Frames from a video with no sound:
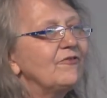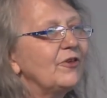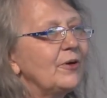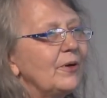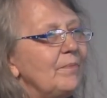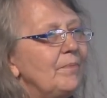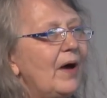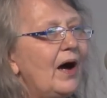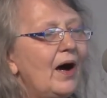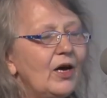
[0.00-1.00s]
and for
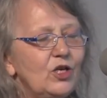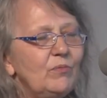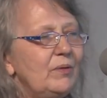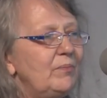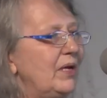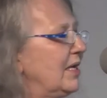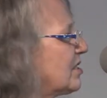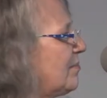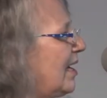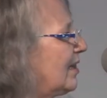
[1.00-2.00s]
uh, human
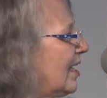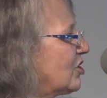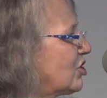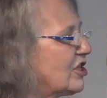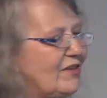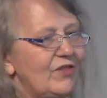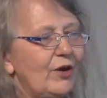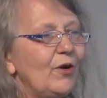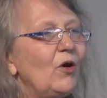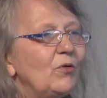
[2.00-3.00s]
beings to make legends of
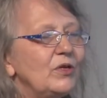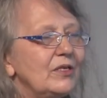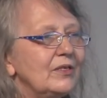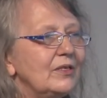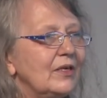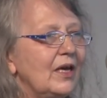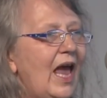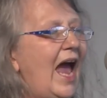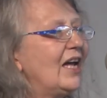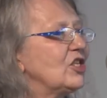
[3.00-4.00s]
their own.
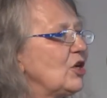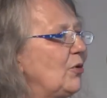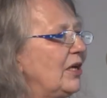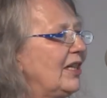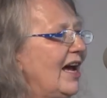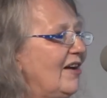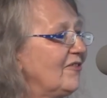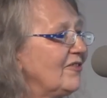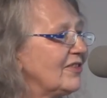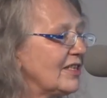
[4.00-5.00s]
And so he
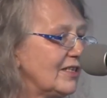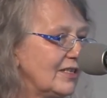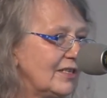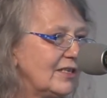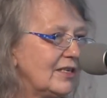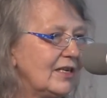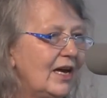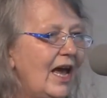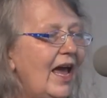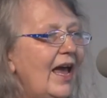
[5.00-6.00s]
left,
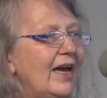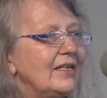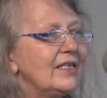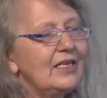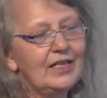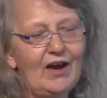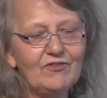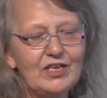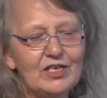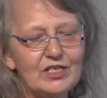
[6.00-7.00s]
and he
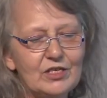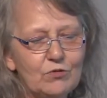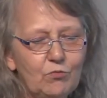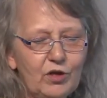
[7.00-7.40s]
left us